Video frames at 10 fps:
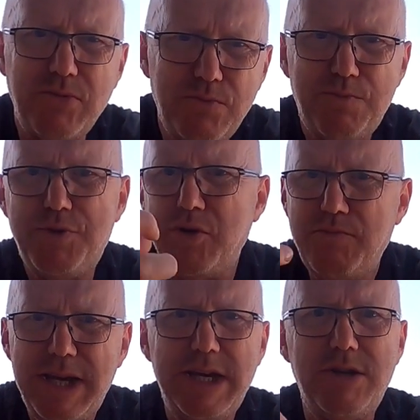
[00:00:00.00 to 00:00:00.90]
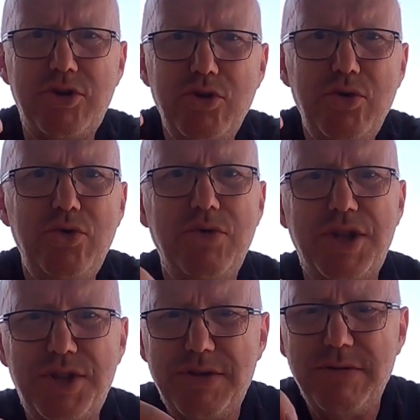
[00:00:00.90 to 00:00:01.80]
Don't make it too
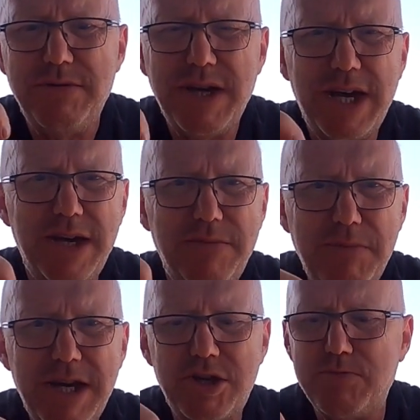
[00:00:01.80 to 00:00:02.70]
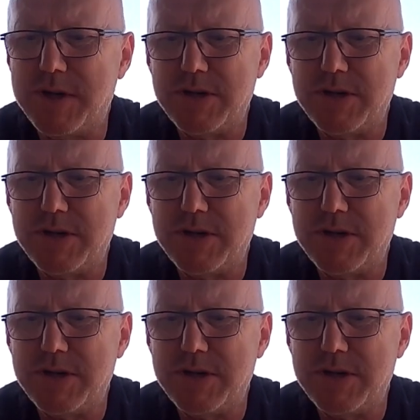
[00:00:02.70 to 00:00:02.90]
mashed